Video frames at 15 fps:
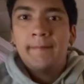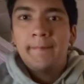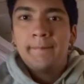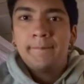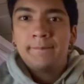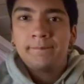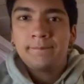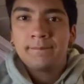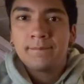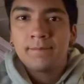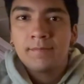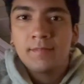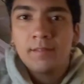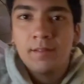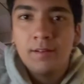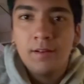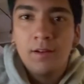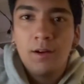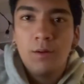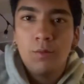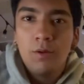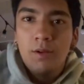All
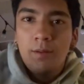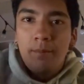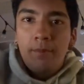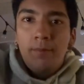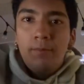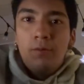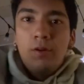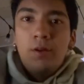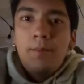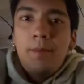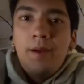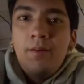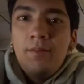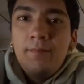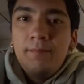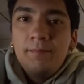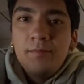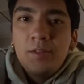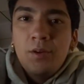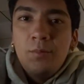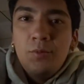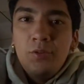right, while I'm while I'm out,
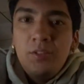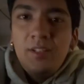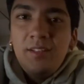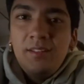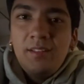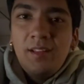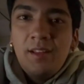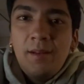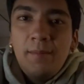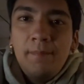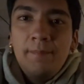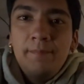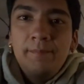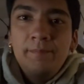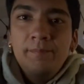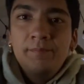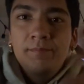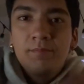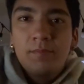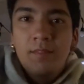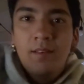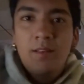community tab.
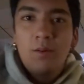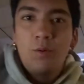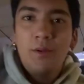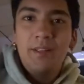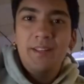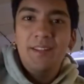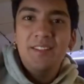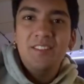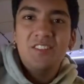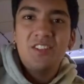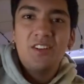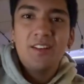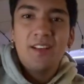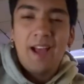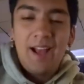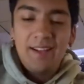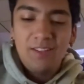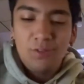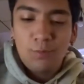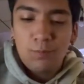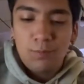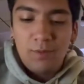Quit eating junk. I
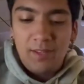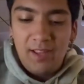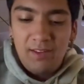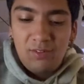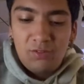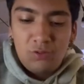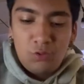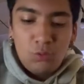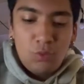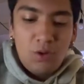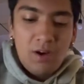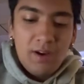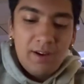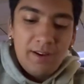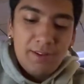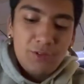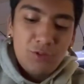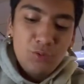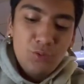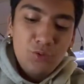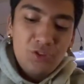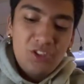just ate two uh
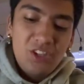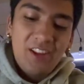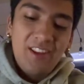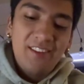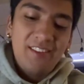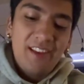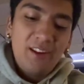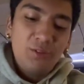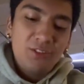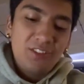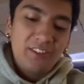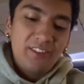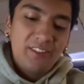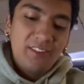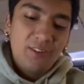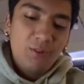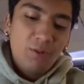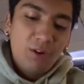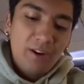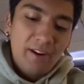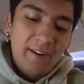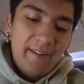two chicken sandwiches. Don't
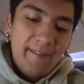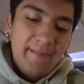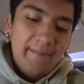worry.